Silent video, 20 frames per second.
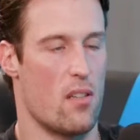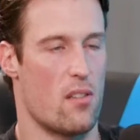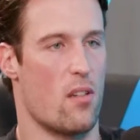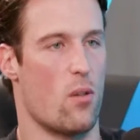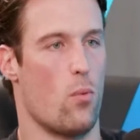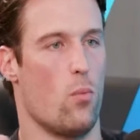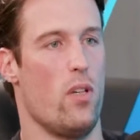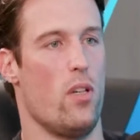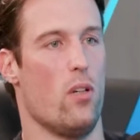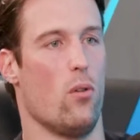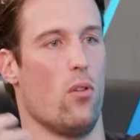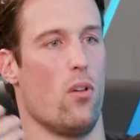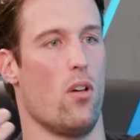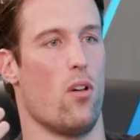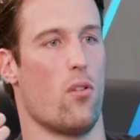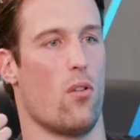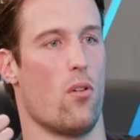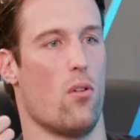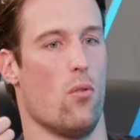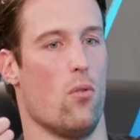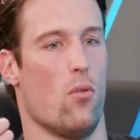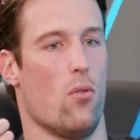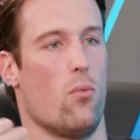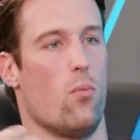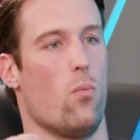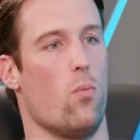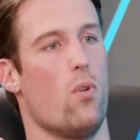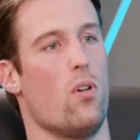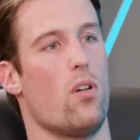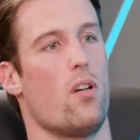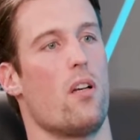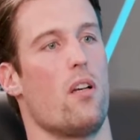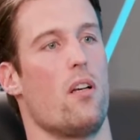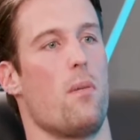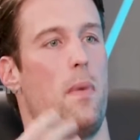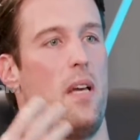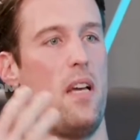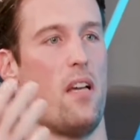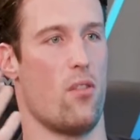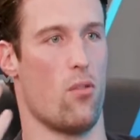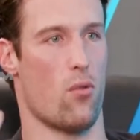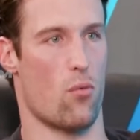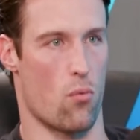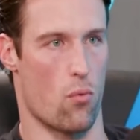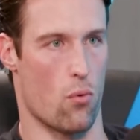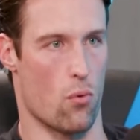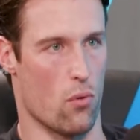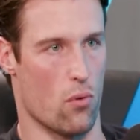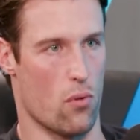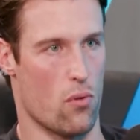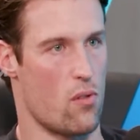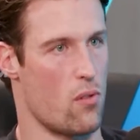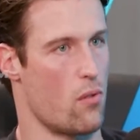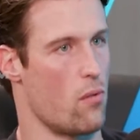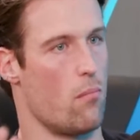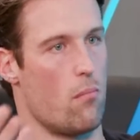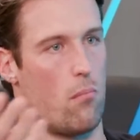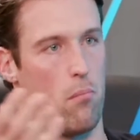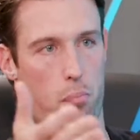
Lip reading: It's like, we hold all the gold. We're going to make the rules.